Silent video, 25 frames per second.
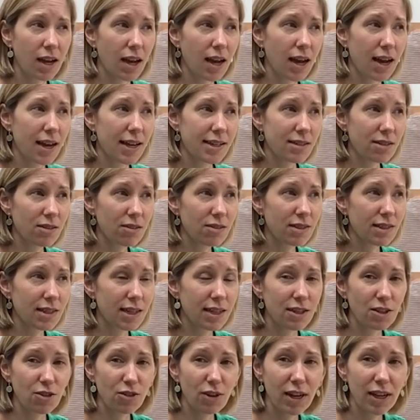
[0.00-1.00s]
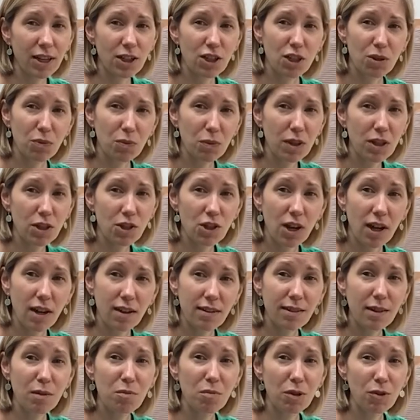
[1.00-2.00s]
adults' interaction with a
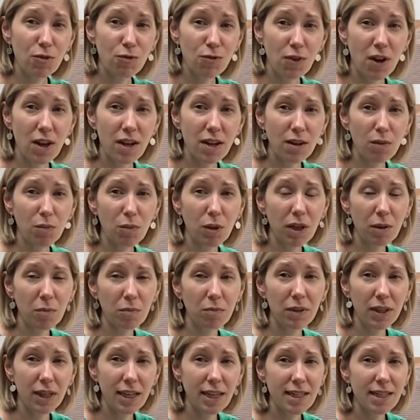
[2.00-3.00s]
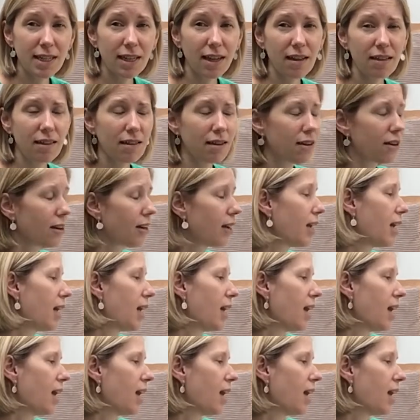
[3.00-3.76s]
child can be fun and we can play together.